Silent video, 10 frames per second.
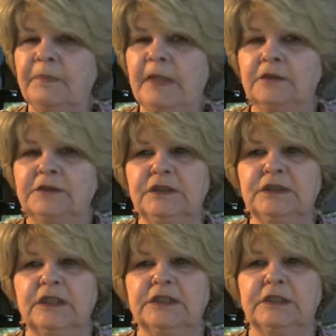She's
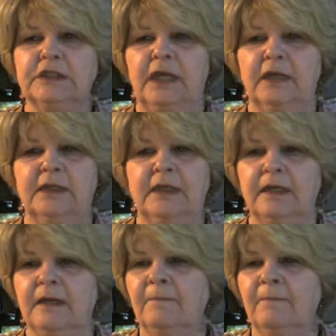such a techie.